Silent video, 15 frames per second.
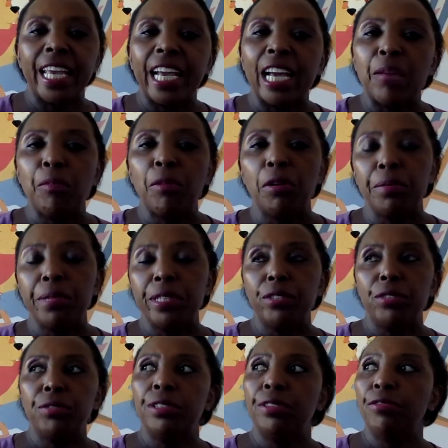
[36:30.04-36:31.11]
a moment
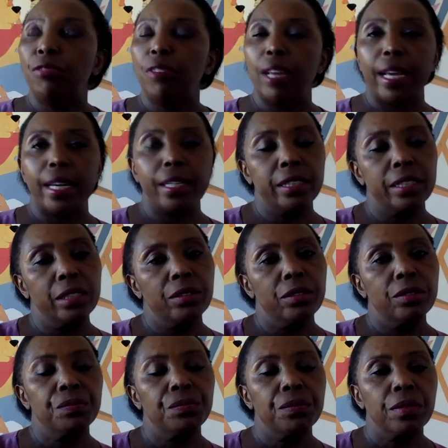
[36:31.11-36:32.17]
to reflect.
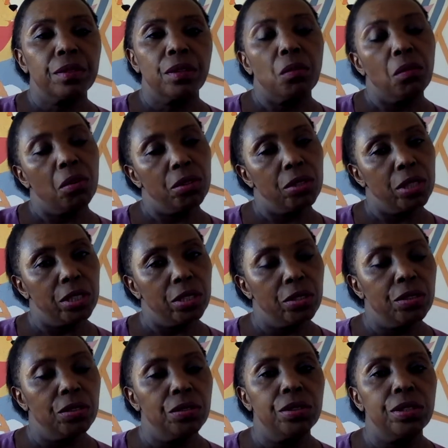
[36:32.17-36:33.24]
What did you
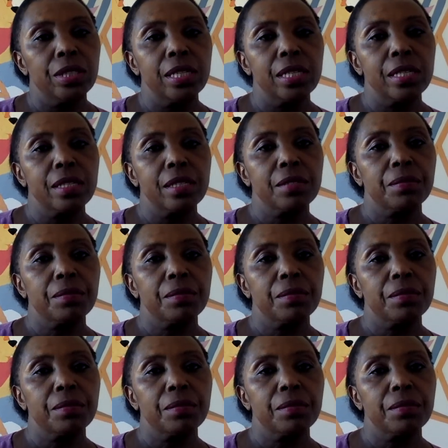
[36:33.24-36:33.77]
notice?